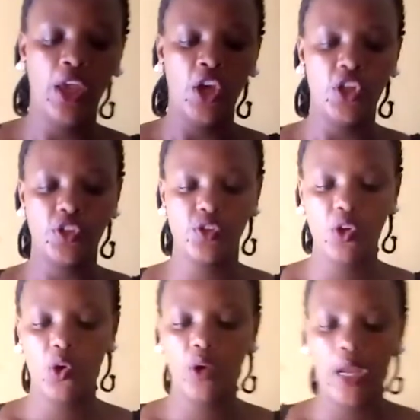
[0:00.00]

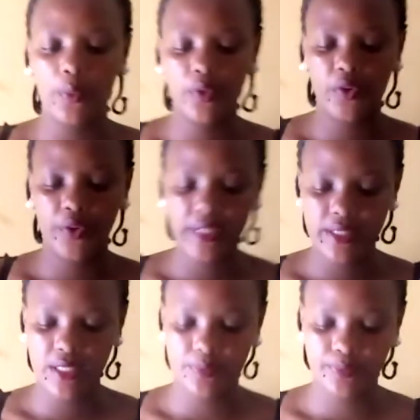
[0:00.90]
So I will read
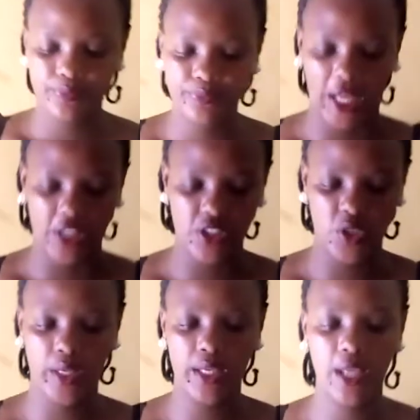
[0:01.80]
as you
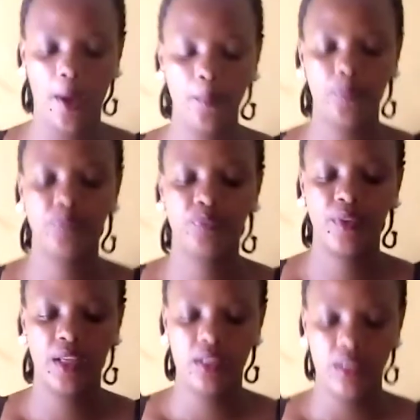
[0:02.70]
hear.
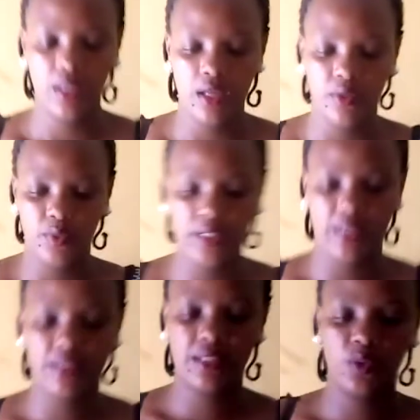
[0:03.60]
We are
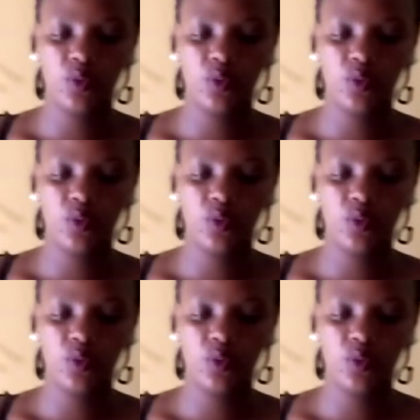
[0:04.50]
starting